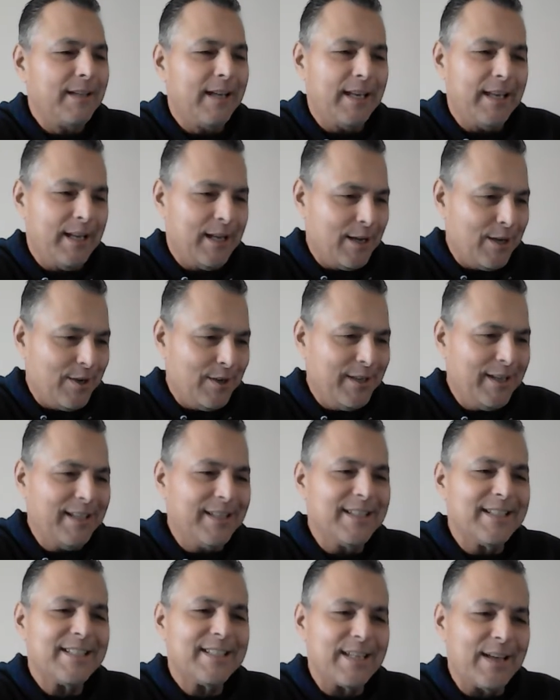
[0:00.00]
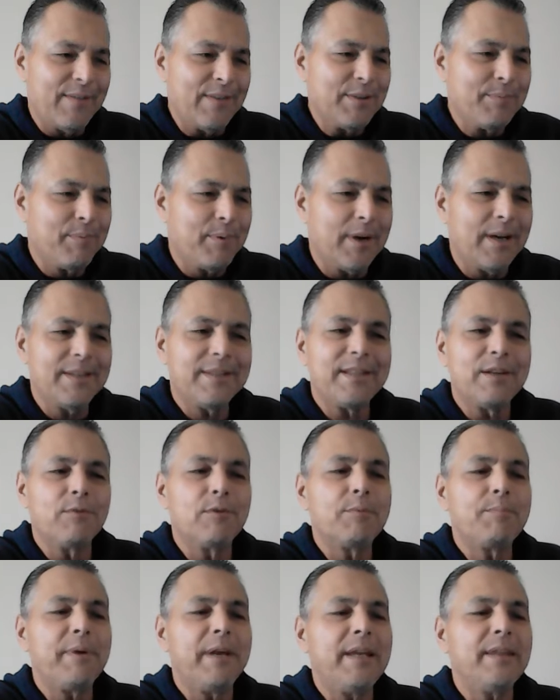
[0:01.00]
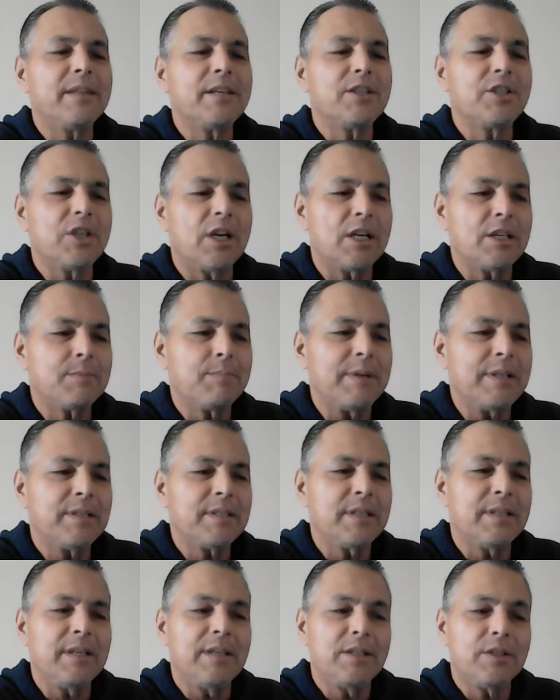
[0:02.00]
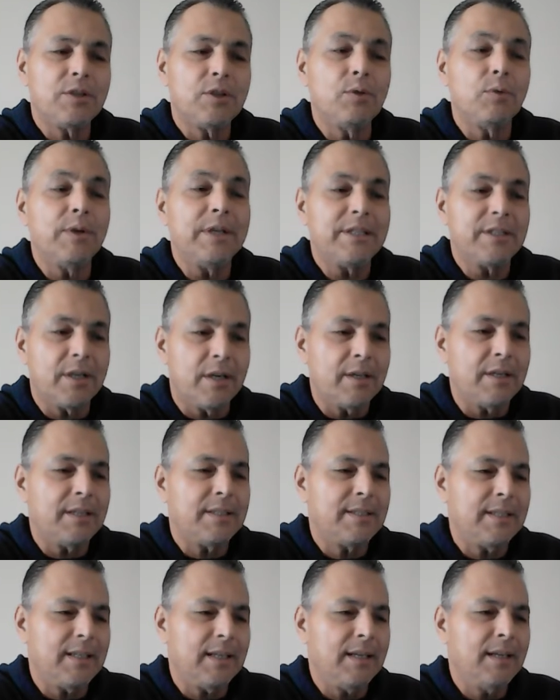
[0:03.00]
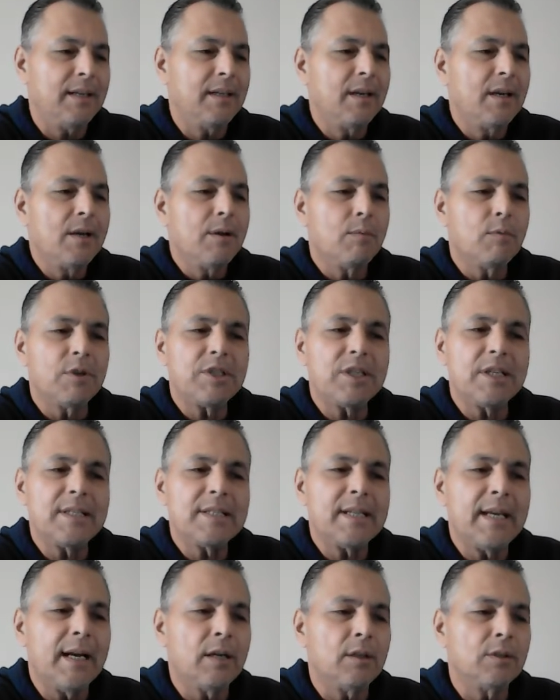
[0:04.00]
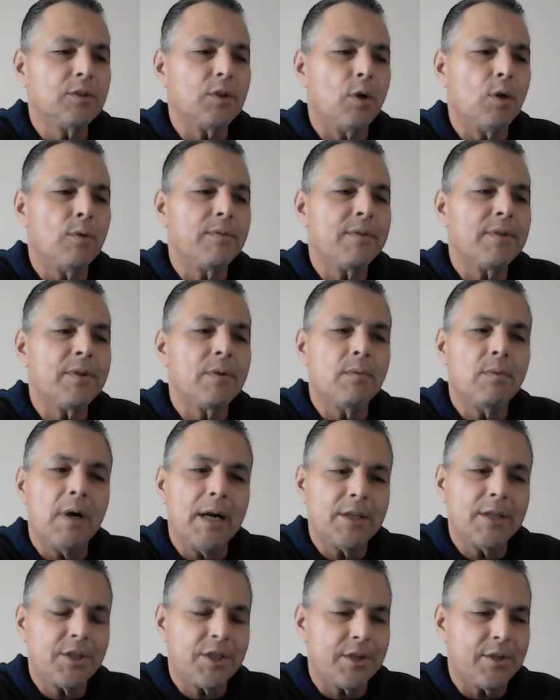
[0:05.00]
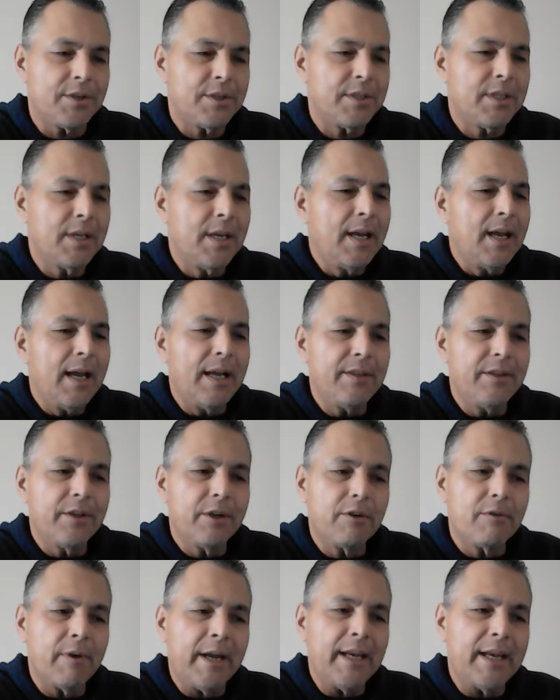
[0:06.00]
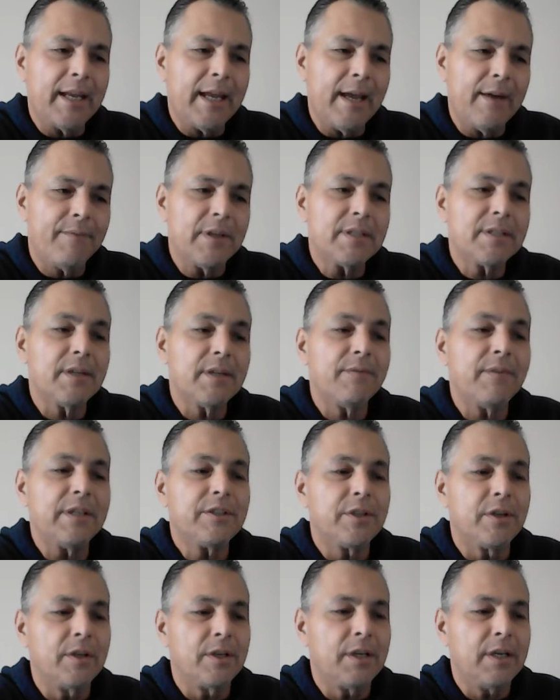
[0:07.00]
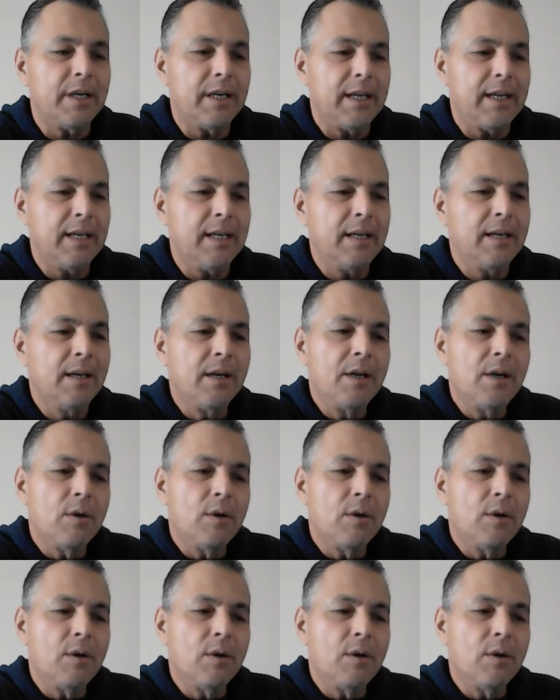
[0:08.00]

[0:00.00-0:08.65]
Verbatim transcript: Anyhow, in the seventh part, there will be the judgment to, to eternity which is held over the watchers, and the great heavens of eternity,